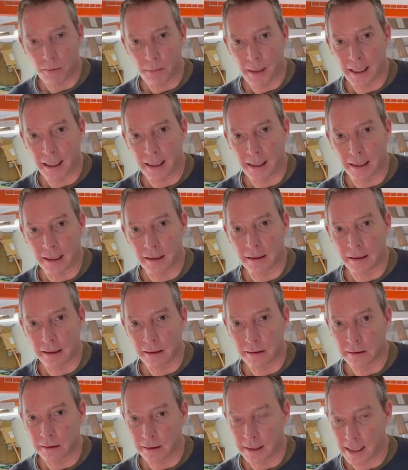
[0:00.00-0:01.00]
making it
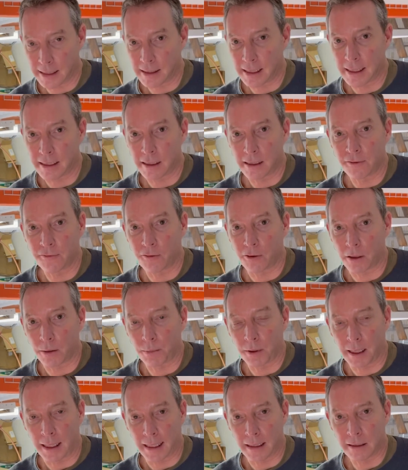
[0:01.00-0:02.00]
less easy for the
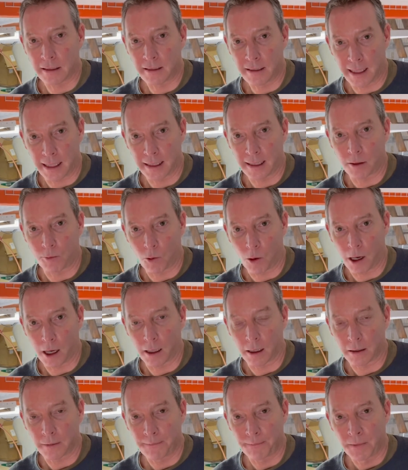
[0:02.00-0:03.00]
plant to take in
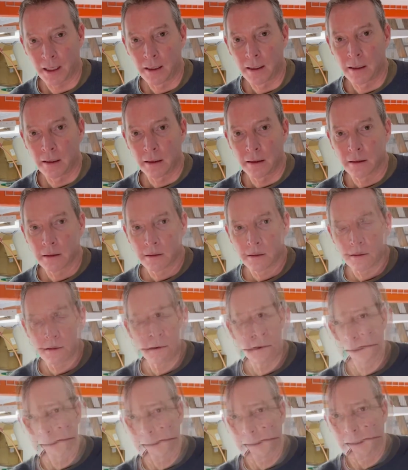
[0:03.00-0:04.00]
water.
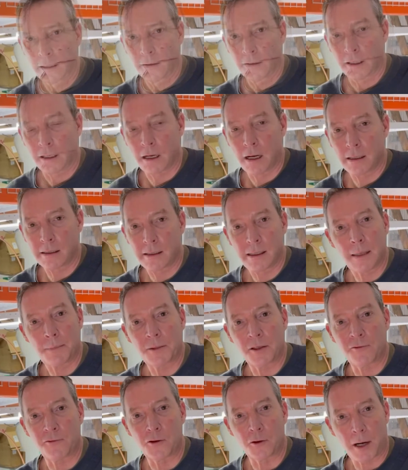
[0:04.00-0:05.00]
The concept
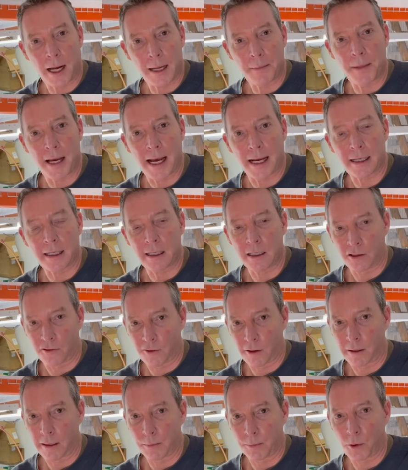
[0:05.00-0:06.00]
of dryback is
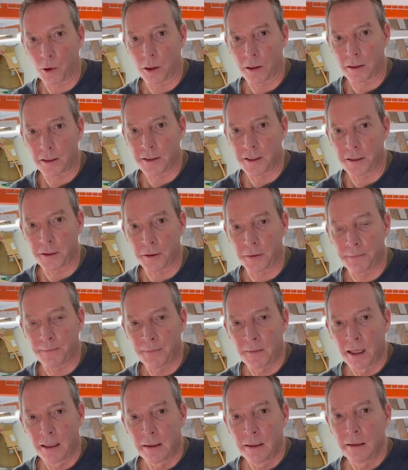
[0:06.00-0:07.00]
very important too.
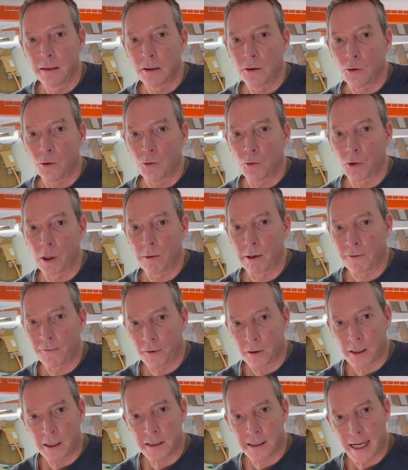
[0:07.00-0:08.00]
When we
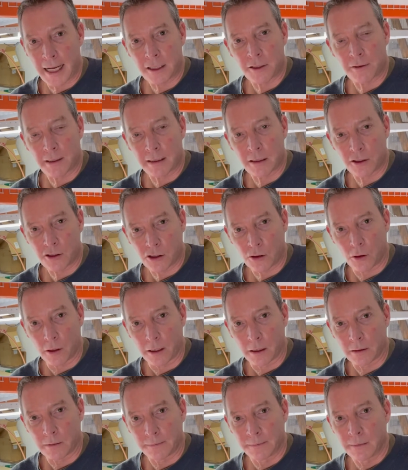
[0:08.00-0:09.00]
fully saturate the
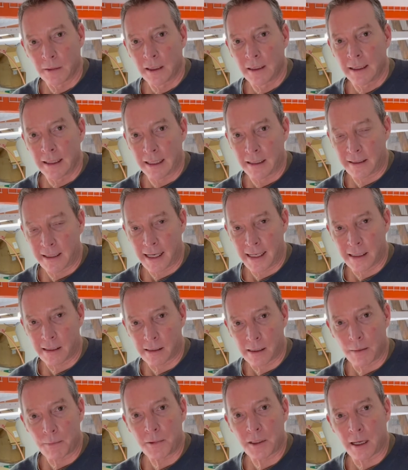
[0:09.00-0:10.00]
soil, it takes
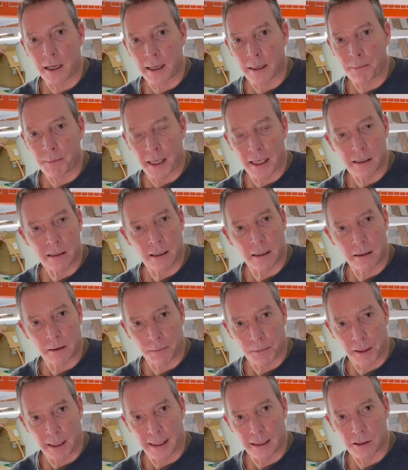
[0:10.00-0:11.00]
some time based on the
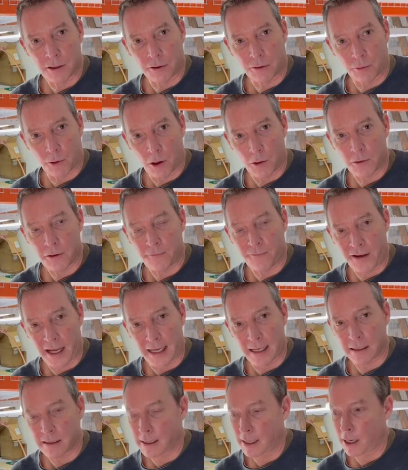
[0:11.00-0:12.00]
plant's growth
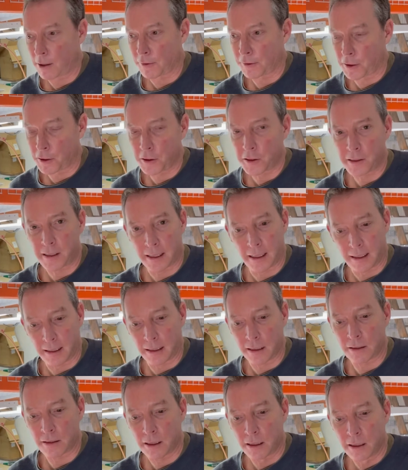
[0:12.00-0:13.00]
phase and how thirsty it
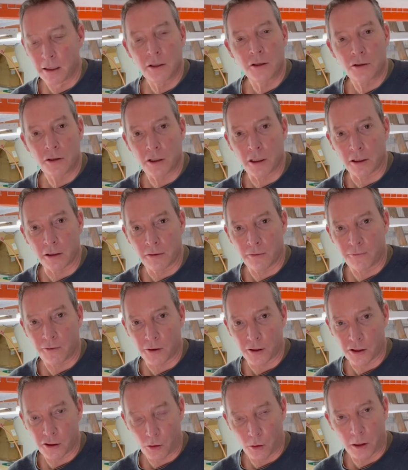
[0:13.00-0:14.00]
is to, for
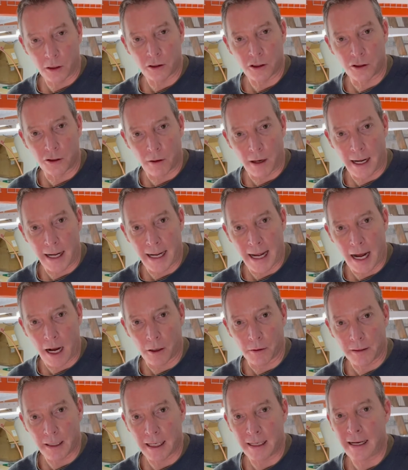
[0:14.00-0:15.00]
the soil to dry
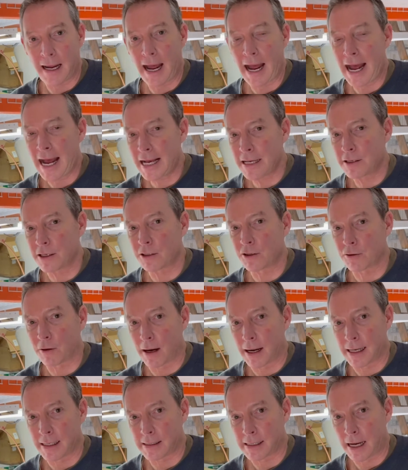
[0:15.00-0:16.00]
out. And as it
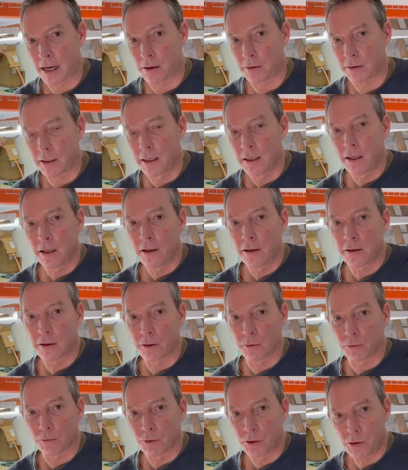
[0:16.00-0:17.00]
dries out, the
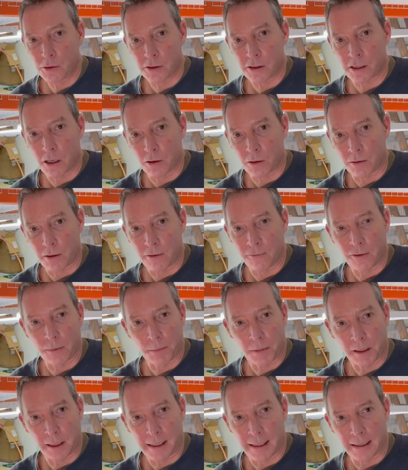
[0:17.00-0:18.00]
root zone of the
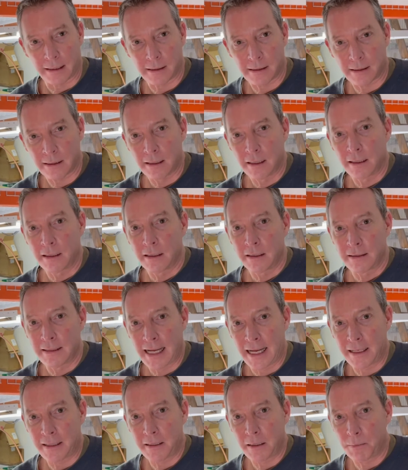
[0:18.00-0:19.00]
plants
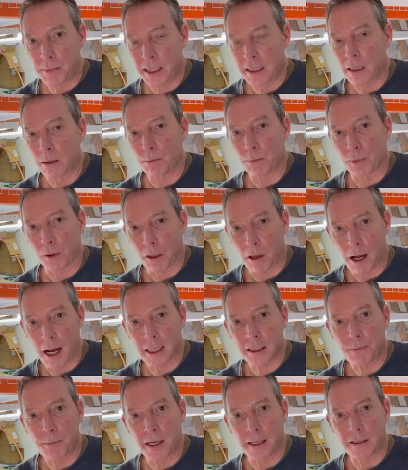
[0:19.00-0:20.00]
tend to become
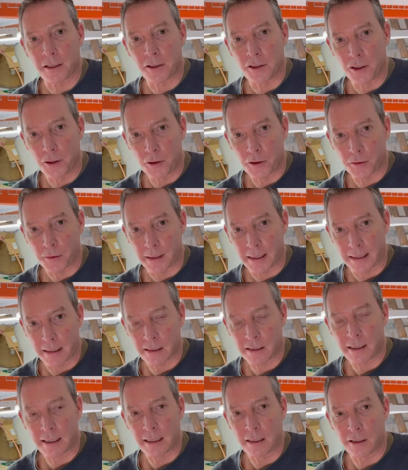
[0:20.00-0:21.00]
blocked by the
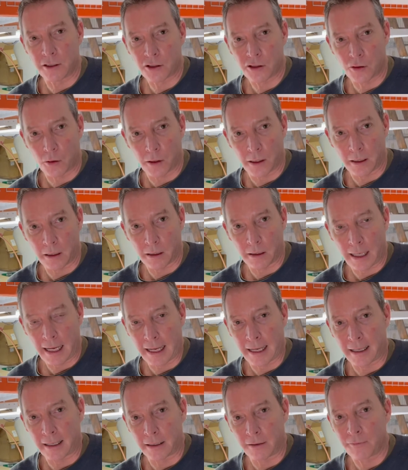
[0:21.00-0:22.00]
nutrients in the soil
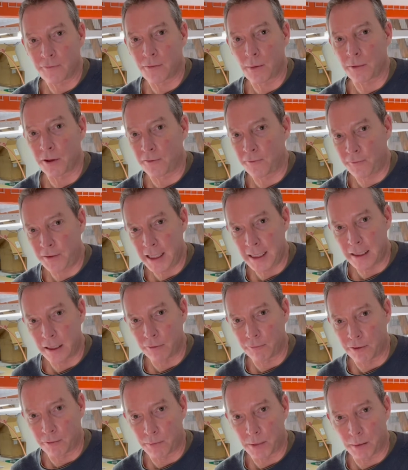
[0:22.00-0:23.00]
and from the feed that
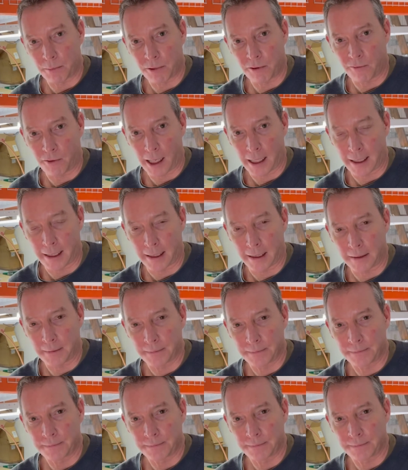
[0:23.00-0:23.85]
we've been providing it.